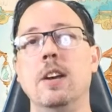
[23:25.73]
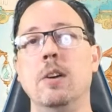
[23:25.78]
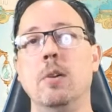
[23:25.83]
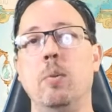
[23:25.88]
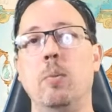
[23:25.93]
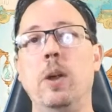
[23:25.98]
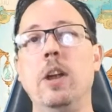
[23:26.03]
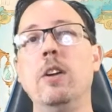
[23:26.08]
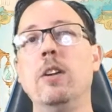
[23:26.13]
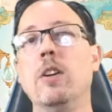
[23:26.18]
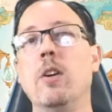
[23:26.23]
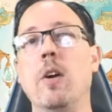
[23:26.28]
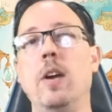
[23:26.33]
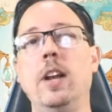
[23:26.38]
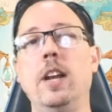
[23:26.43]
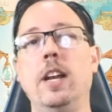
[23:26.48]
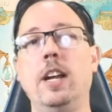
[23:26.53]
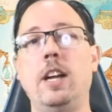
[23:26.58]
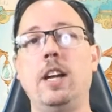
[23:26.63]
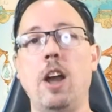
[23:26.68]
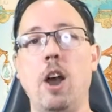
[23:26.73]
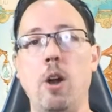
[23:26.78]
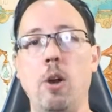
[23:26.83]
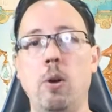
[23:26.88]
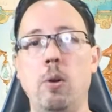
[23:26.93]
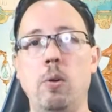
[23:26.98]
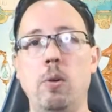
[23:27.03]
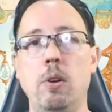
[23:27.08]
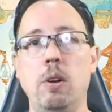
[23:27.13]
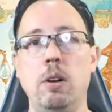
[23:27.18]
we are going to
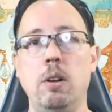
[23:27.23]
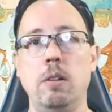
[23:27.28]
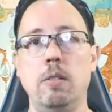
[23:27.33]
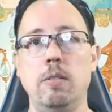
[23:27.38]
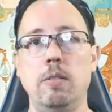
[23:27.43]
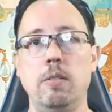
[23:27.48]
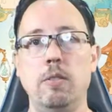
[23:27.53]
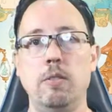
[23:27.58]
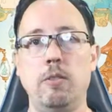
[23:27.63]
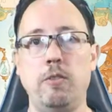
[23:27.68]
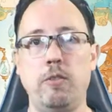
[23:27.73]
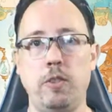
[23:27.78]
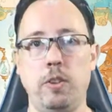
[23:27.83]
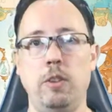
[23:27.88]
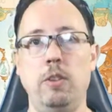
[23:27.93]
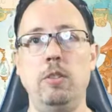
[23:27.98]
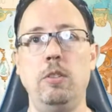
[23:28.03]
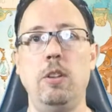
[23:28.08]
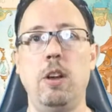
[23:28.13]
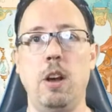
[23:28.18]
go full